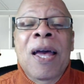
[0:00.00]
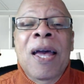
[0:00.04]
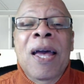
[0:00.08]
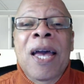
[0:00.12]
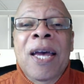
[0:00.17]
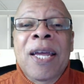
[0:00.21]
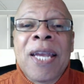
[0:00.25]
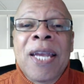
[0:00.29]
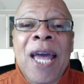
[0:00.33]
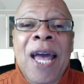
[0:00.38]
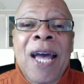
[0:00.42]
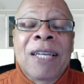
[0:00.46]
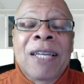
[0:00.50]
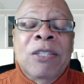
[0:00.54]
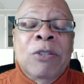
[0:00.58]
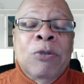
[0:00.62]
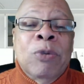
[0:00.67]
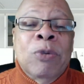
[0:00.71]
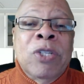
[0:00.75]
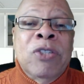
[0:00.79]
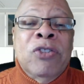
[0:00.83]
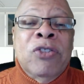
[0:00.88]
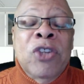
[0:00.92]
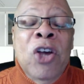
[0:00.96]
And as a
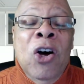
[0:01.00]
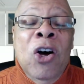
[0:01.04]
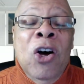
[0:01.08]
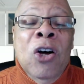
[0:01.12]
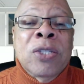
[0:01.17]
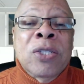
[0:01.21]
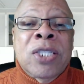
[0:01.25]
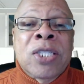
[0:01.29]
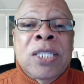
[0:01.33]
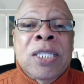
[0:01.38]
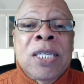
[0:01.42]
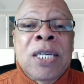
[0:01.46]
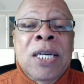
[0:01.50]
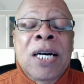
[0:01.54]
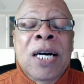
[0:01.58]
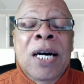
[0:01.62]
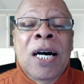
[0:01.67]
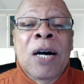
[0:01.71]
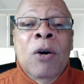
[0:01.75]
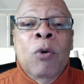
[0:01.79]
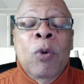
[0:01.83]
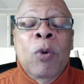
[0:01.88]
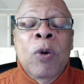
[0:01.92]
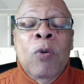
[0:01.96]
result,
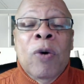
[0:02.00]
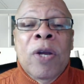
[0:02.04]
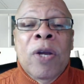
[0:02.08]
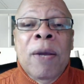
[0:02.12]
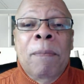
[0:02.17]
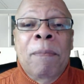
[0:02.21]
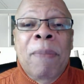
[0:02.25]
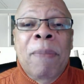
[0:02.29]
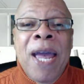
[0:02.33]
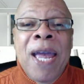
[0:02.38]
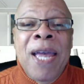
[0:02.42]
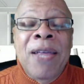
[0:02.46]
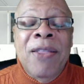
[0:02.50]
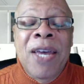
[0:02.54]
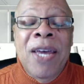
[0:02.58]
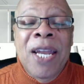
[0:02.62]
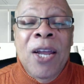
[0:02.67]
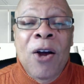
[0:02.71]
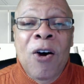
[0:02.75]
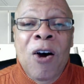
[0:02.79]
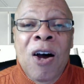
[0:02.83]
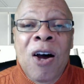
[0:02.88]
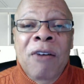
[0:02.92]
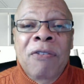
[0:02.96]
we want to pay that
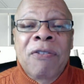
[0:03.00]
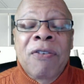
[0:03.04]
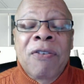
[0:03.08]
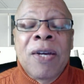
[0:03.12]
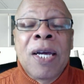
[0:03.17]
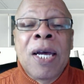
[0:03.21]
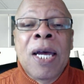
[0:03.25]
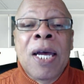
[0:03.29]
off,